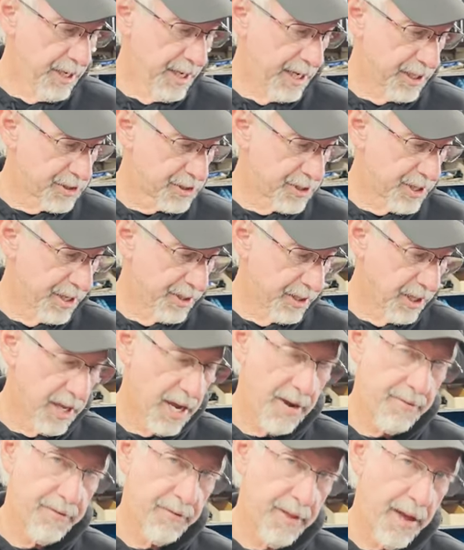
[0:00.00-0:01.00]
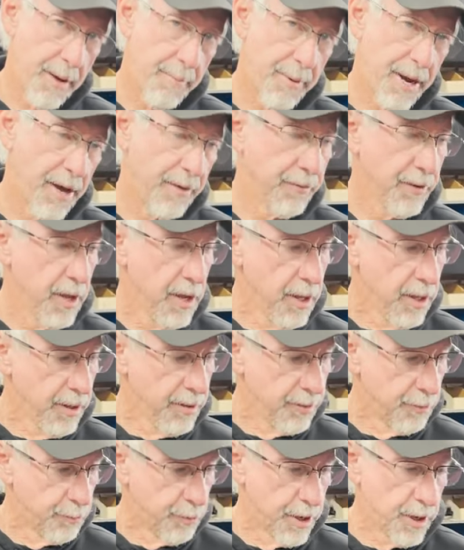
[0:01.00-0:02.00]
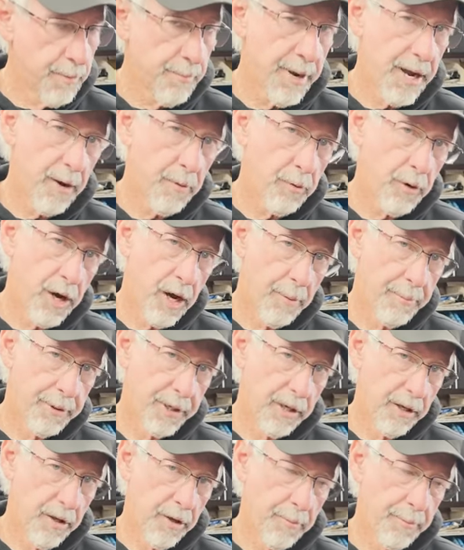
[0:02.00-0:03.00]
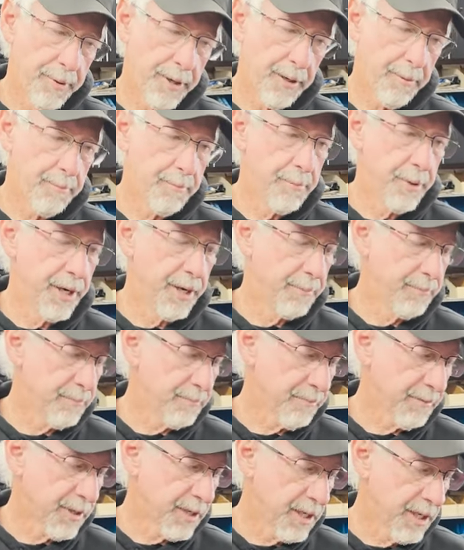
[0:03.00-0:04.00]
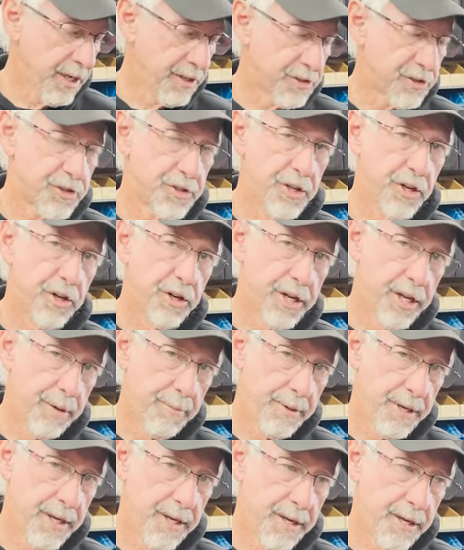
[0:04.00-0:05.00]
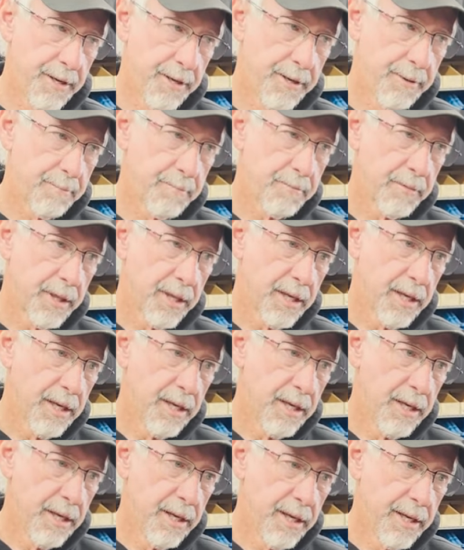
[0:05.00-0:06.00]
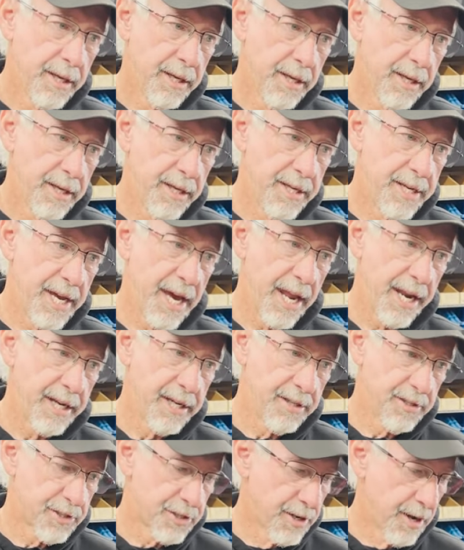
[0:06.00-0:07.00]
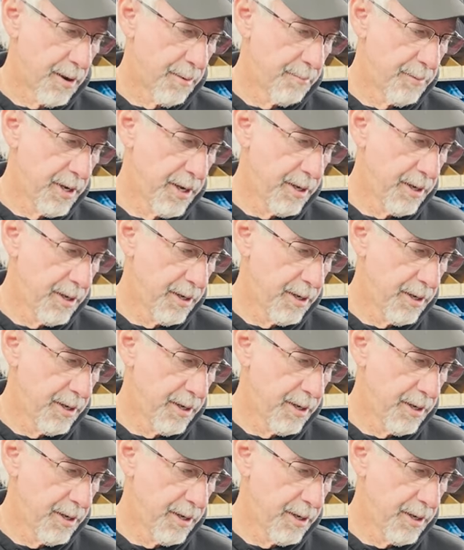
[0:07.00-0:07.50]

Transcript: extend the life of that mount. The rear mount will help it a little bit, but it's still going to be getting some